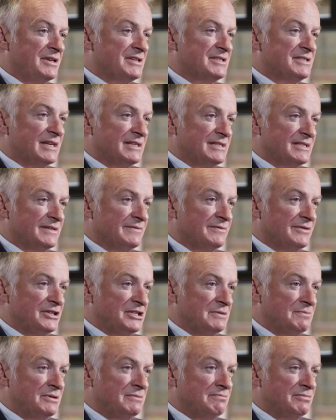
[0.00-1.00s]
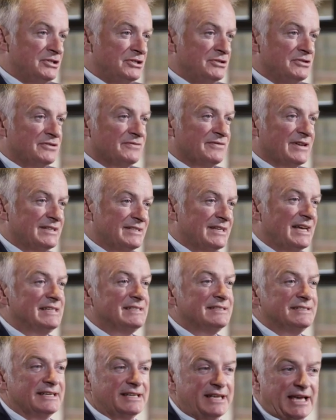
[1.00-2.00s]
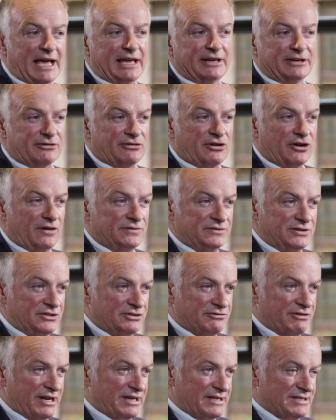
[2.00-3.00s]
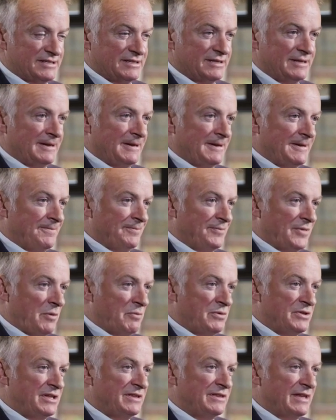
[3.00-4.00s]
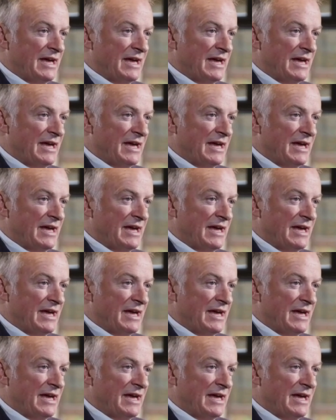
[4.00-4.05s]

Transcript: extensively to produce fantastic handcrafted drinks. And within